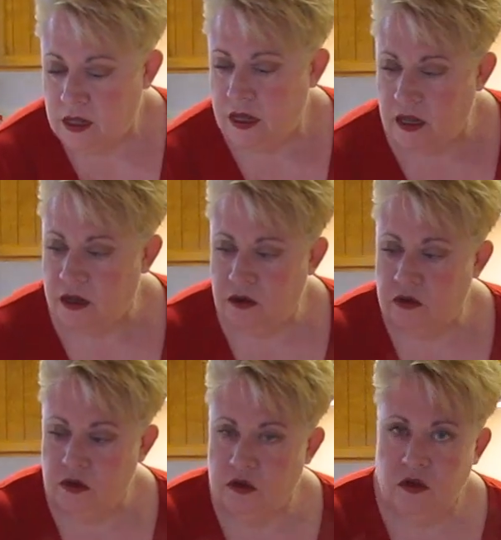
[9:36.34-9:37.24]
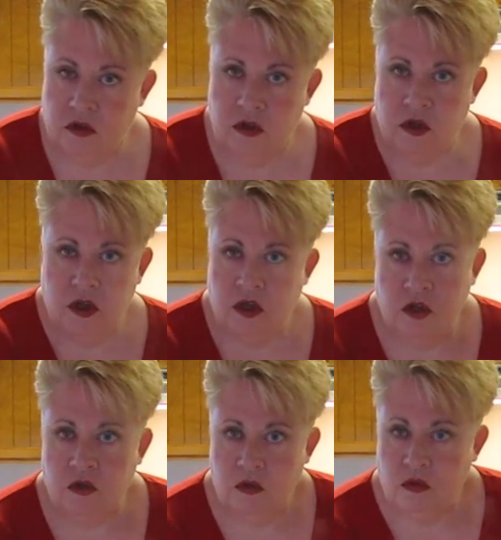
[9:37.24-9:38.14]
And
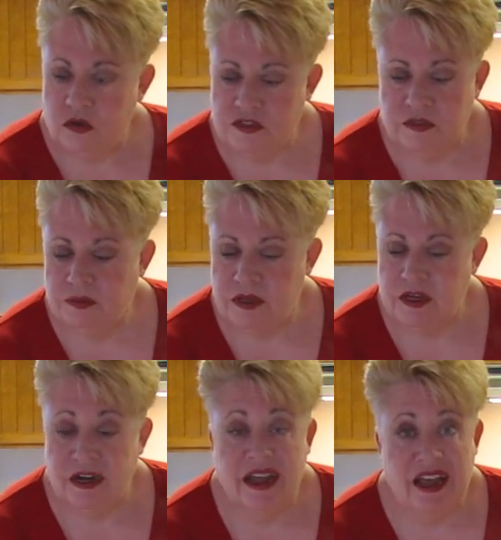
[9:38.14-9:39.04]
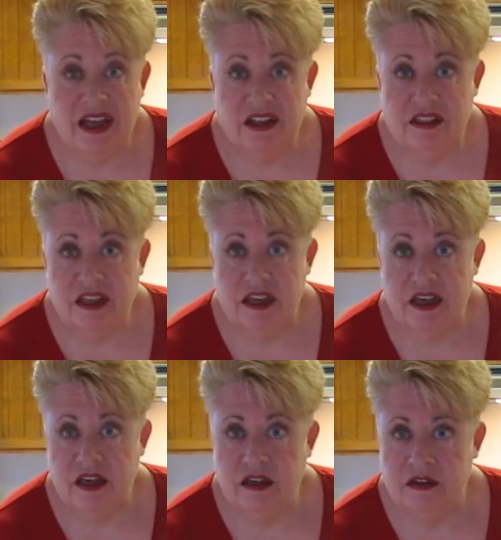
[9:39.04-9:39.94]
we're simply going to add
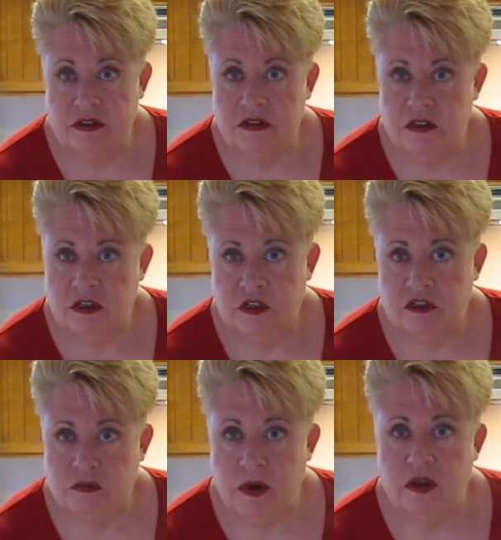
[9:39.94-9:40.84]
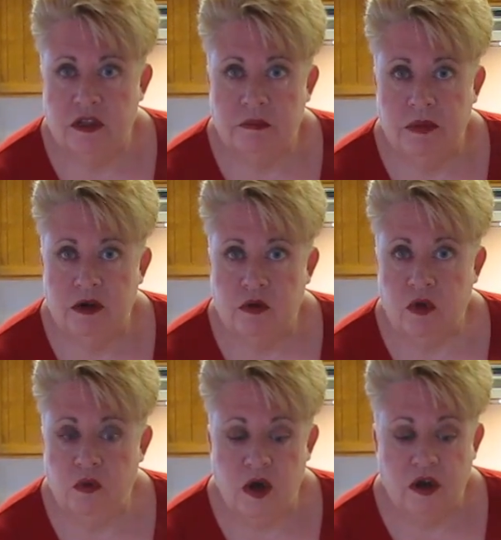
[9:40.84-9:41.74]
the sparkling
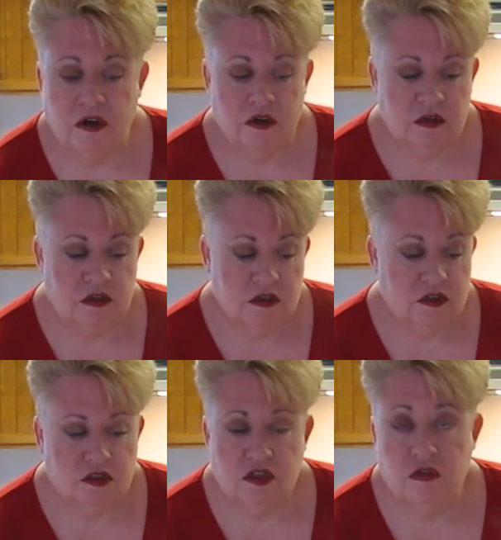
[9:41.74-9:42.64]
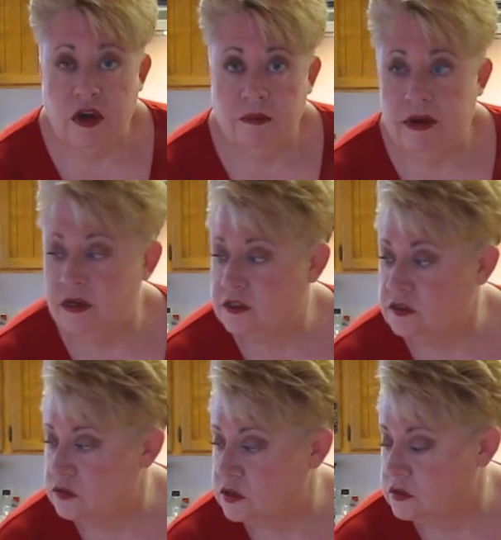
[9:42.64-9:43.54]
mineral water to the cranberry
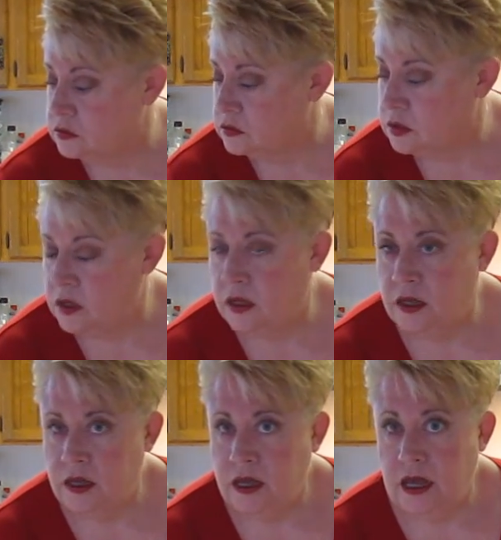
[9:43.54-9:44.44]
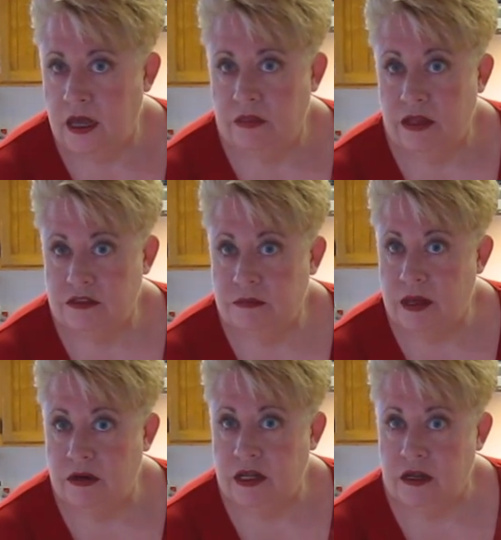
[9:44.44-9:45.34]
juice. And that's
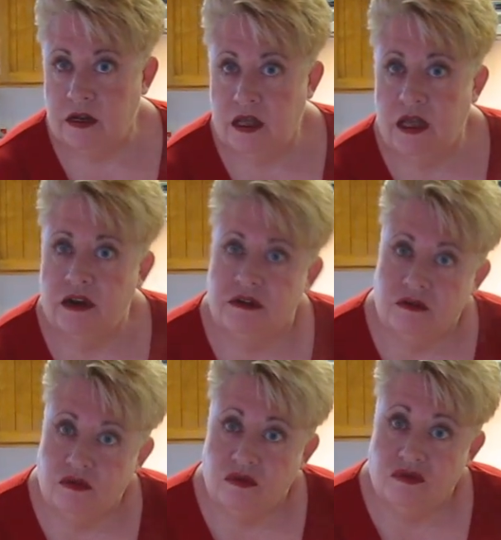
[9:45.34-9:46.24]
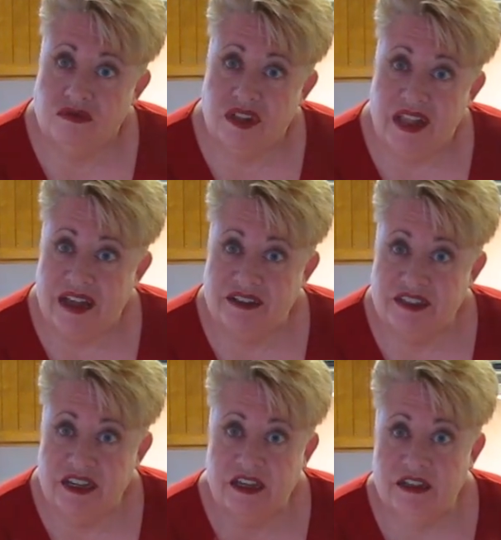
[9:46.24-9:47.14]
about it. And the last
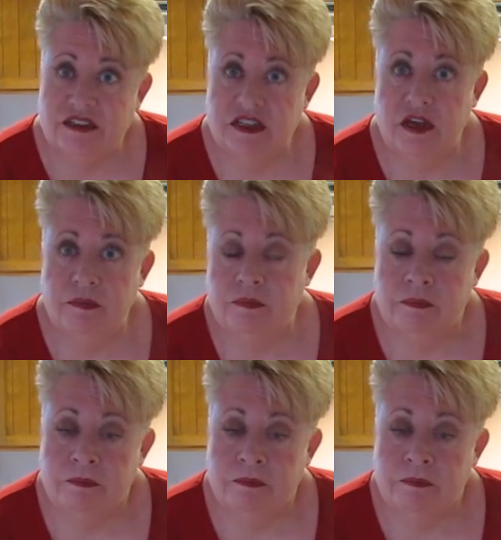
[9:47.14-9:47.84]
thing is we're